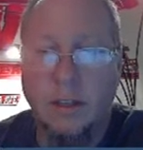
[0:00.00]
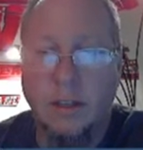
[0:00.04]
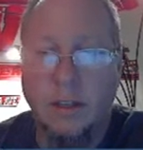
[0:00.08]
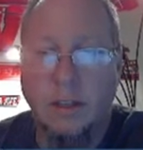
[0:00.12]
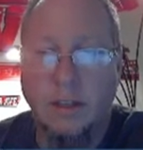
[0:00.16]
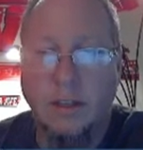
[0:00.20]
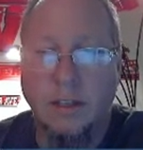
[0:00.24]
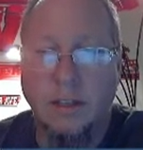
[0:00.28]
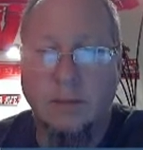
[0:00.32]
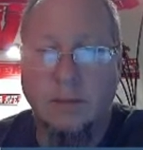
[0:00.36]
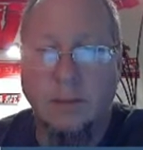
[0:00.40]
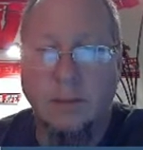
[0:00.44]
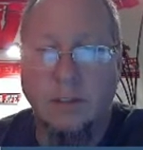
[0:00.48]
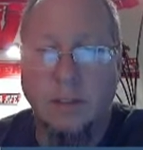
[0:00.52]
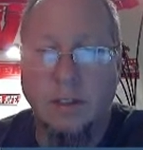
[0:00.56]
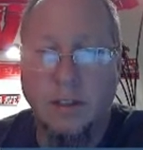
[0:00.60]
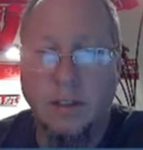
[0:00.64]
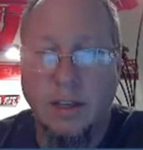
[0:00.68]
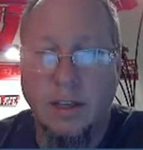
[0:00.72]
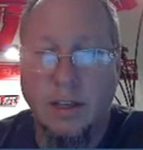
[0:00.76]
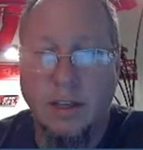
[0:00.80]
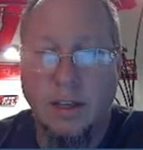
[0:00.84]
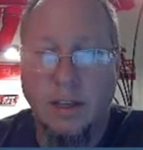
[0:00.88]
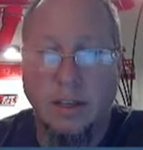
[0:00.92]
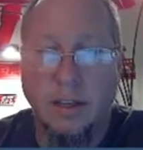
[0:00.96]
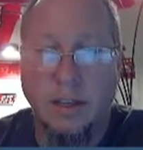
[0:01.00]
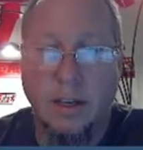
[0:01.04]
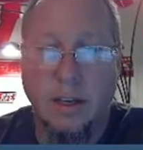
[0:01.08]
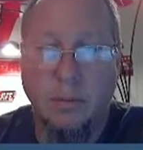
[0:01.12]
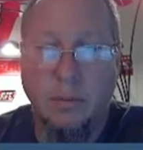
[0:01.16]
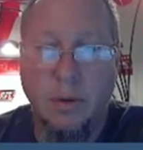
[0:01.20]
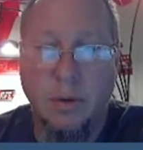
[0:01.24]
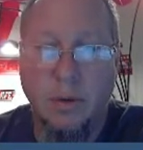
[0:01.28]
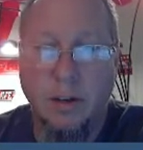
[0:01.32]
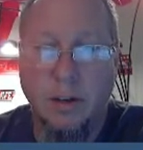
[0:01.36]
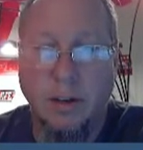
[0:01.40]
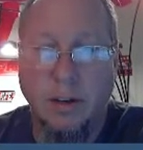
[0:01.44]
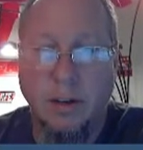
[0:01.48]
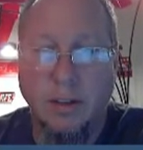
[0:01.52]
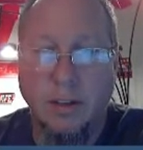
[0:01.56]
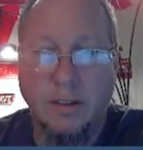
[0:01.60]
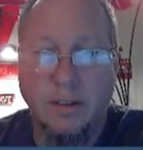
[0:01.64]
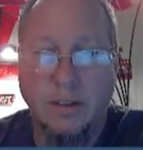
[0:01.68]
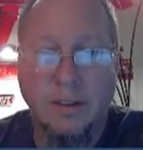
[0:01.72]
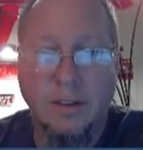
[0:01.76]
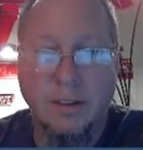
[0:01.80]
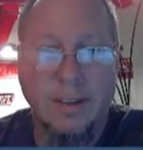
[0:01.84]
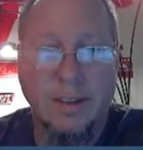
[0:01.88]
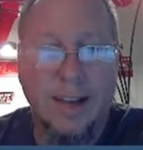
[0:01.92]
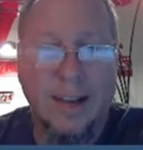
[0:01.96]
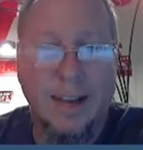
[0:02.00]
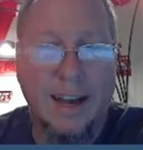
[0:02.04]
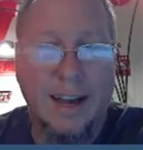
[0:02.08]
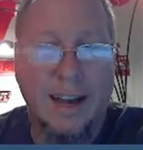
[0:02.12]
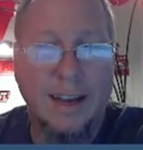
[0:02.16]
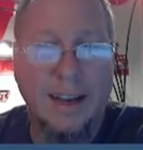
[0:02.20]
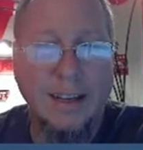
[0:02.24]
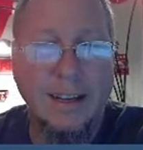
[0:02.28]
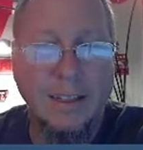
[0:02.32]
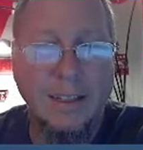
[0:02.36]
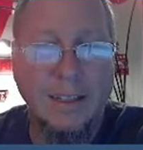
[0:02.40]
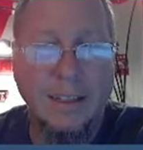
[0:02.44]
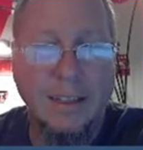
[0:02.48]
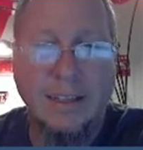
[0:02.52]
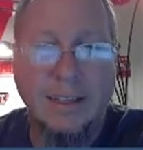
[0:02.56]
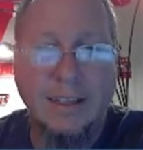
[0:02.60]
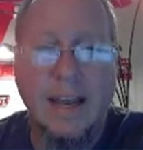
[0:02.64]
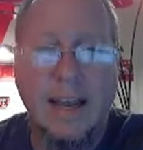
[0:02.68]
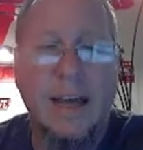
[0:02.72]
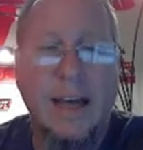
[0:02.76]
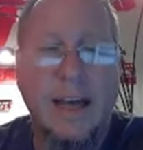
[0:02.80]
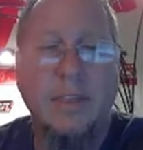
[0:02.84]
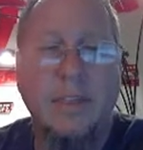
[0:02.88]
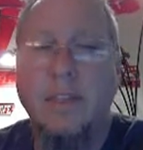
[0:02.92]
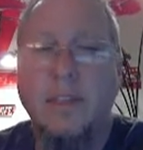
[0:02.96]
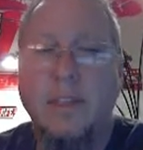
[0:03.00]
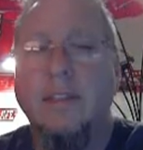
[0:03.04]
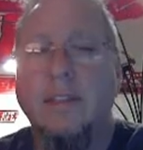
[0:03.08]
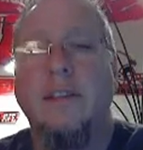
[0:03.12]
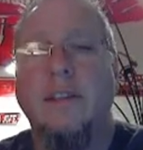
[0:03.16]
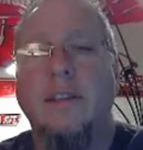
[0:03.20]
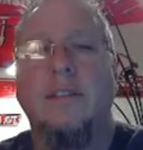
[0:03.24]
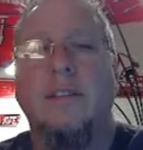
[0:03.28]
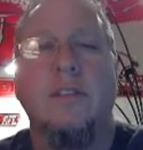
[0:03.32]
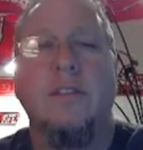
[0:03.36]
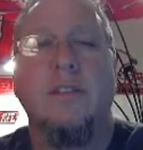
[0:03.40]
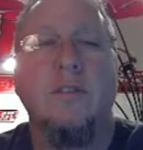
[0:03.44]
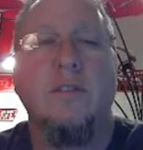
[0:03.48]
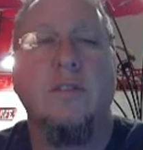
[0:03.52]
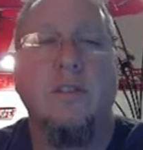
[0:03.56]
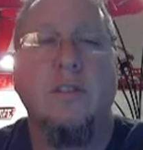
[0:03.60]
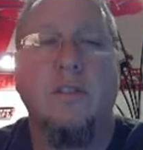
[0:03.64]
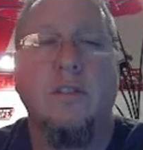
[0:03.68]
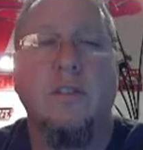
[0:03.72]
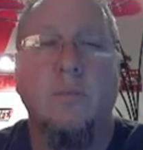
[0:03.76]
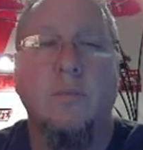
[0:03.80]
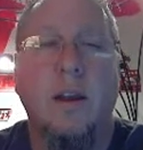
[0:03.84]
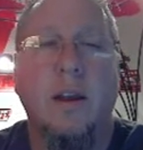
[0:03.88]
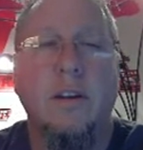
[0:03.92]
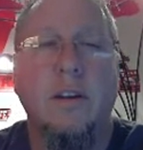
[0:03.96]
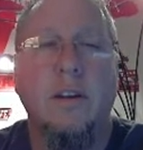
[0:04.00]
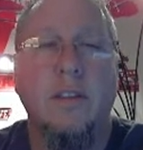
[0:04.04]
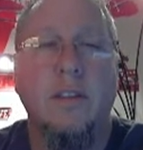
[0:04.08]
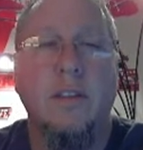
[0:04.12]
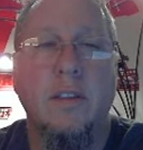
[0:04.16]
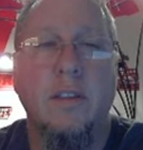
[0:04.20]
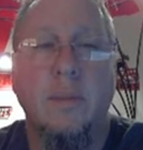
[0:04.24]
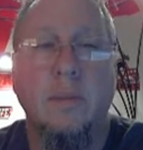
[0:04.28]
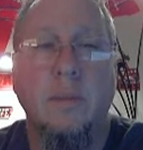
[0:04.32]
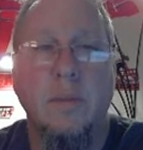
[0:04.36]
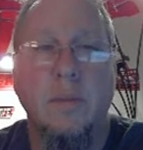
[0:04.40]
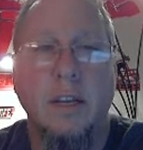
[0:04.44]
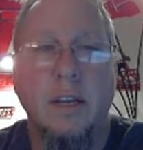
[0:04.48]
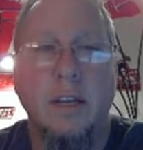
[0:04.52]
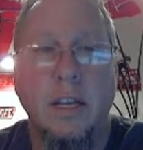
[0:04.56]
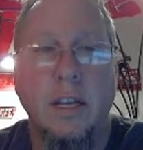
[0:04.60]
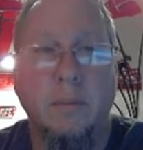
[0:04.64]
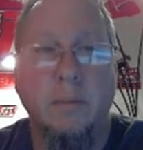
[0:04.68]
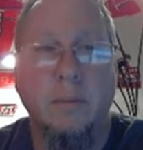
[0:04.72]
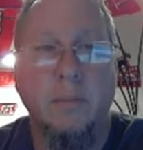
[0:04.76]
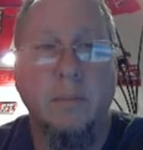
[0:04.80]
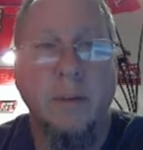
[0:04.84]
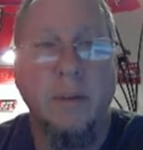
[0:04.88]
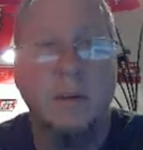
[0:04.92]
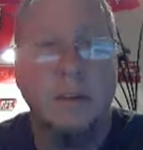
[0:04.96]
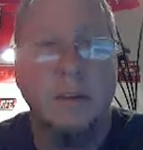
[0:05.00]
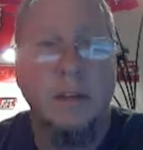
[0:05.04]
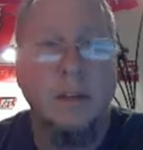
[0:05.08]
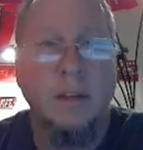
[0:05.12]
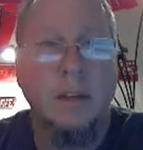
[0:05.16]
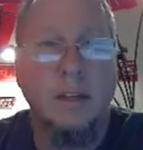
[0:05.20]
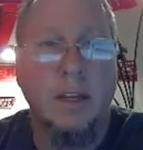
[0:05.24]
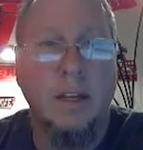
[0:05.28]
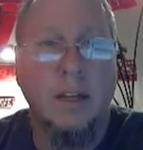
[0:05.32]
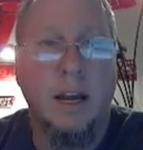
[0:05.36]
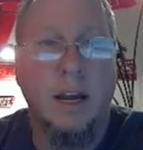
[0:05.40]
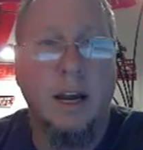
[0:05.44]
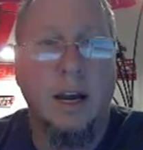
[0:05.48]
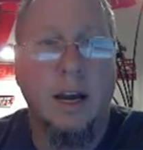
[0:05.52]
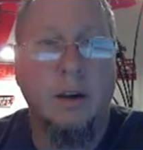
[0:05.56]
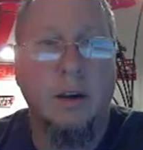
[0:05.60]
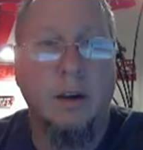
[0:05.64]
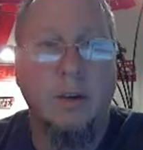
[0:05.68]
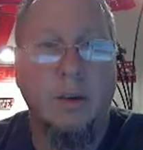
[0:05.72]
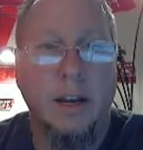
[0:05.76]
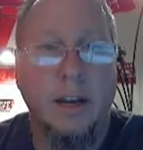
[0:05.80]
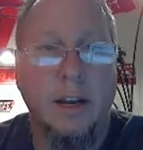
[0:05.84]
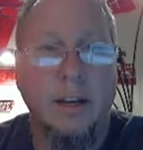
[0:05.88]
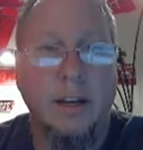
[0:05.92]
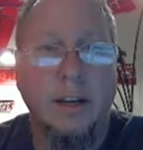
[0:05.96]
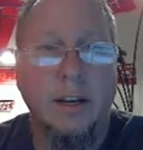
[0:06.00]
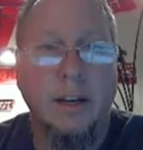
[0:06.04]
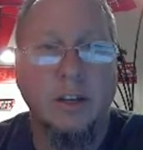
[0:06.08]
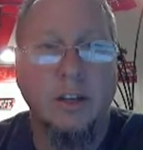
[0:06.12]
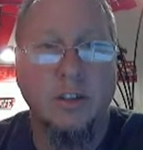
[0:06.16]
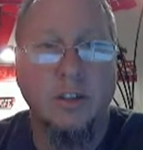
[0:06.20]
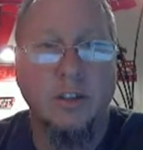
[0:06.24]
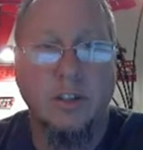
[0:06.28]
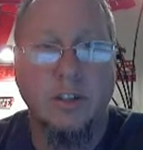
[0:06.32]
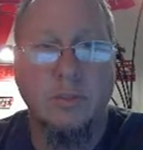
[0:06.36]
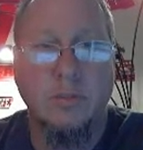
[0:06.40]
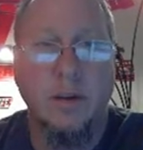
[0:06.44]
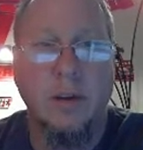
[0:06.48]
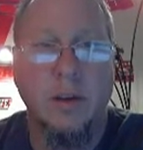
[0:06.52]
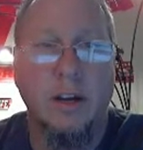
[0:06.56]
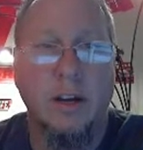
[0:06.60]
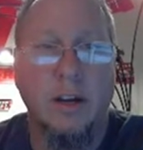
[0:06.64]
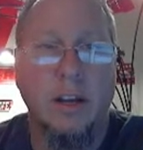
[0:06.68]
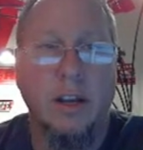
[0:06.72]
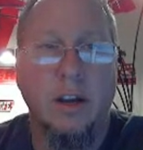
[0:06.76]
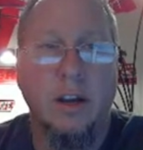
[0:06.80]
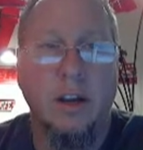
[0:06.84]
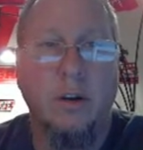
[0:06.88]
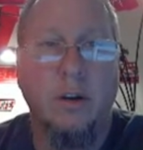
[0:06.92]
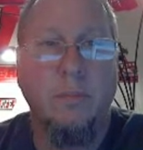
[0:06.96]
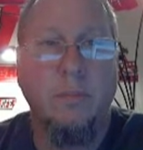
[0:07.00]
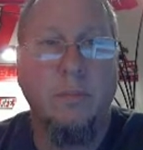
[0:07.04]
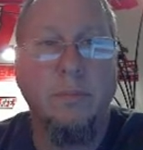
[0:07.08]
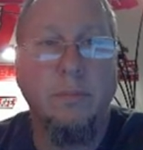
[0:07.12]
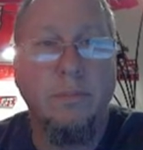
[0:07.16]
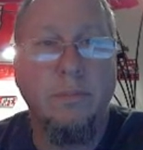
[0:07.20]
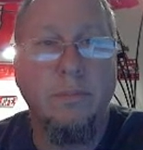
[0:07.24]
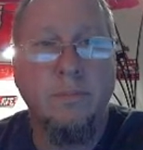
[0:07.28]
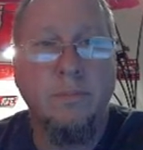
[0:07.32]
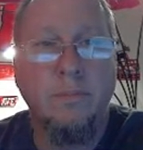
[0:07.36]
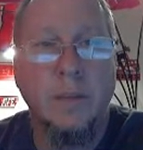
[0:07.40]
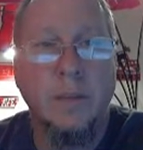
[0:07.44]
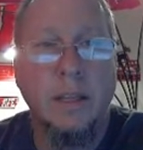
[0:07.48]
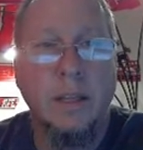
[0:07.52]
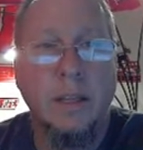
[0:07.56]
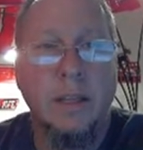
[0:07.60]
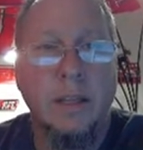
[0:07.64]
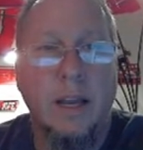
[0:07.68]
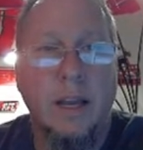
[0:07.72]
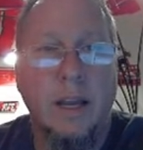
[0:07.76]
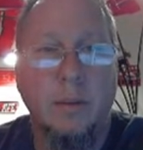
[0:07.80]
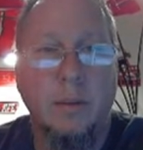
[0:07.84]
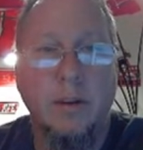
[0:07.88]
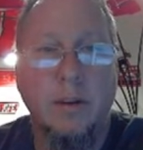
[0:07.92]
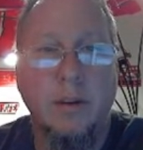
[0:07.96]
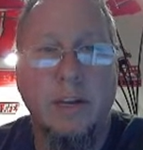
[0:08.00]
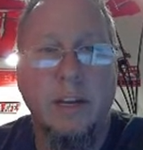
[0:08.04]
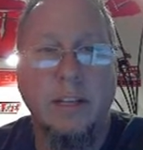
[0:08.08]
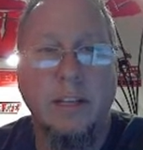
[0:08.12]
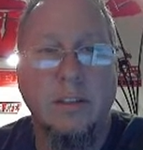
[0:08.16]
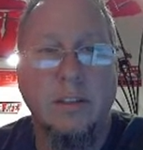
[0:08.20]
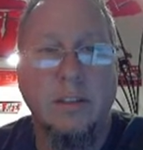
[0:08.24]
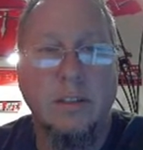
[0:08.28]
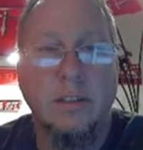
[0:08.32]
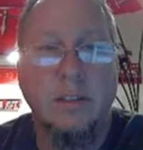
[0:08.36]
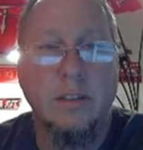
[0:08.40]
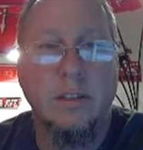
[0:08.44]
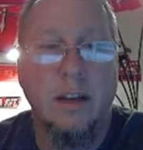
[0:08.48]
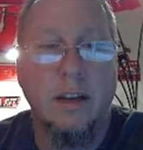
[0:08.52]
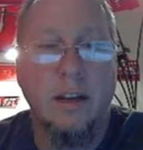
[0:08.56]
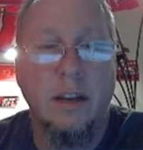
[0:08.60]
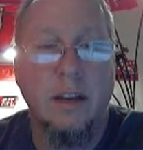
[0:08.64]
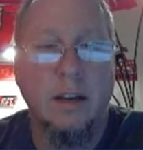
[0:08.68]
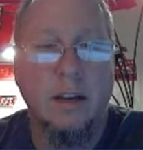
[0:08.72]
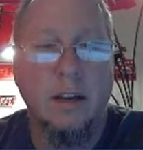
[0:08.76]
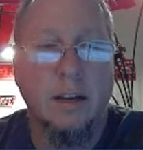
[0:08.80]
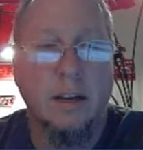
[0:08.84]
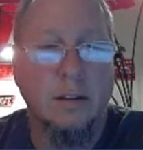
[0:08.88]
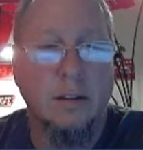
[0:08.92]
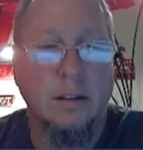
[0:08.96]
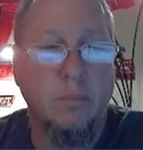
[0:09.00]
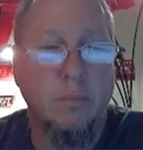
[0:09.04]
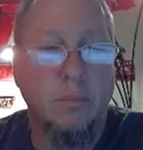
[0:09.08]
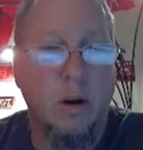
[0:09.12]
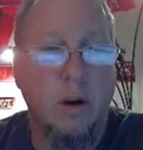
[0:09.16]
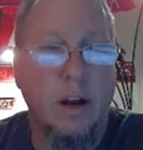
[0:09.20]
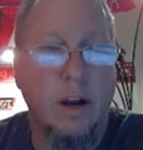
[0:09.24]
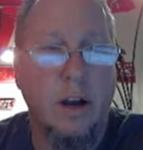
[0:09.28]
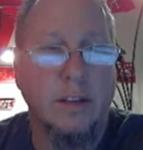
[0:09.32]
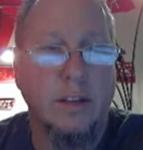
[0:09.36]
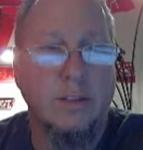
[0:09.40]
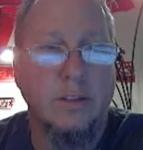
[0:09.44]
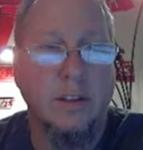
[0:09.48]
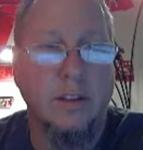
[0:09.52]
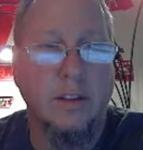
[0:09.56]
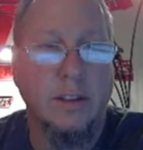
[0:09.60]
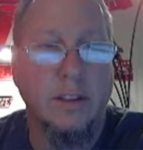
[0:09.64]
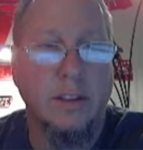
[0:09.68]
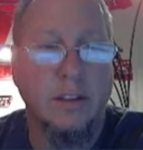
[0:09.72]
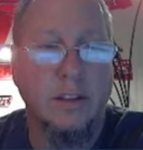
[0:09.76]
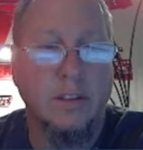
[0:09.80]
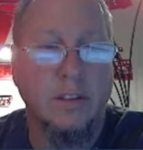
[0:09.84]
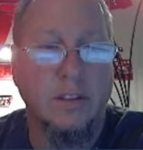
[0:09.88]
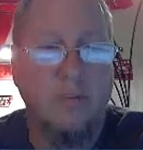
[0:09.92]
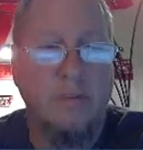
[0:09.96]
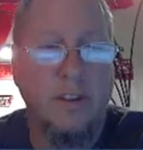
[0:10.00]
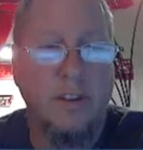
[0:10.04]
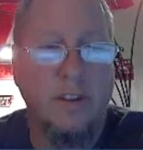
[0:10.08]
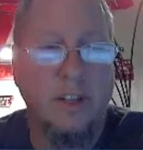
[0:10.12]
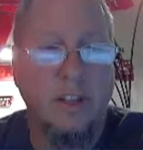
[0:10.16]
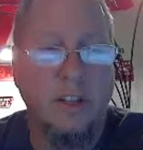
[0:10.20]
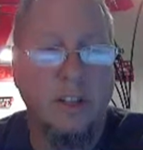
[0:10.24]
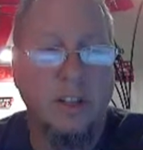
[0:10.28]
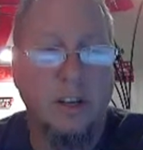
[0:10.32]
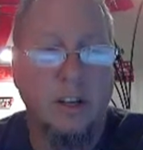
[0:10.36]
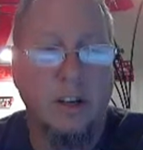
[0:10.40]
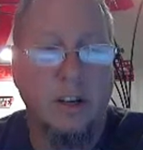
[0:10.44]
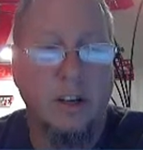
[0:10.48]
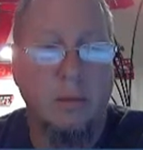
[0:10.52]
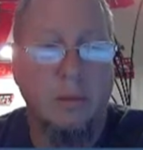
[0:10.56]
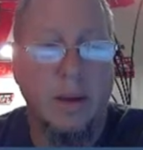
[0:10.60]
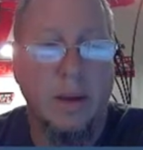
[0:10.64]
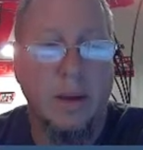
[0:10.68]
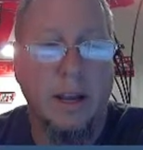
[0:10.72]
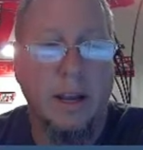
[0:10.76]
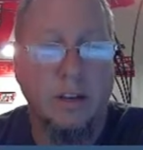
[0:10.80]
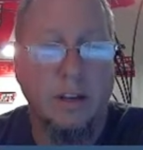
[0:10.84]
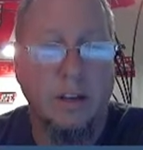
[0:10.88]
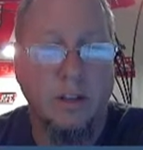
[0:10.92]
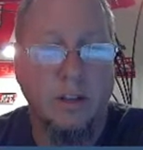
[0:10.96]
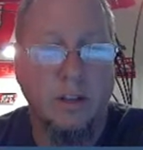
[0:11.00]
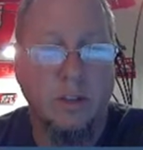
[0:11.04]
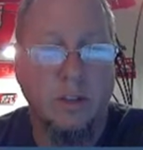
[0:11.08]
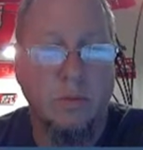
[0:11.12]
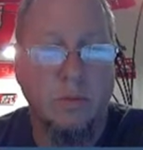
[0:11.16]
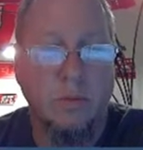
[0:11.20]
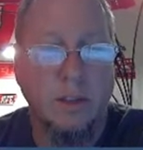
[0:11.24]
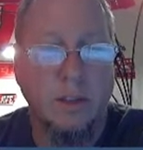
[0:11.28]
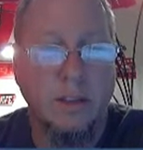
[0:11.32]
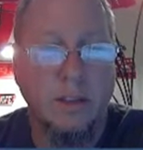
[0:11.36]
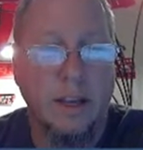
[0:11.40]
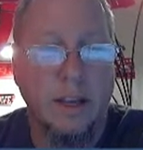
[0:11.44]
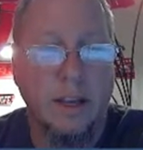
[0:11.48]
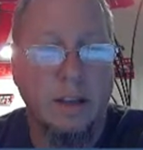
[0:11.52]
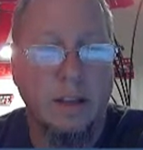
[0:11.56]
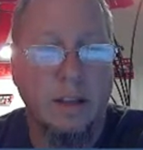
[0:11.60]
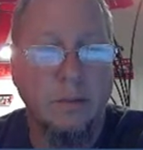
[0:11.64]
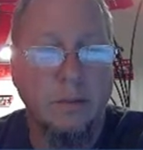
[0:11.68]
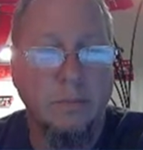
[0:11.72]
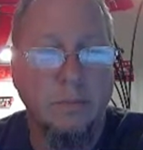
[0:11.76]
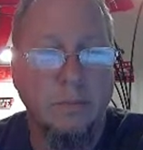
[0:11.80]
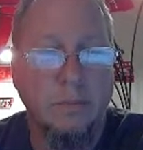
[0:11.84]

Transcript: difference in appearance. I did not think that this looked better than the medium when I did it just a minute ago. I'm going to hit pause and let this finish, and I'll come back in just 1 second.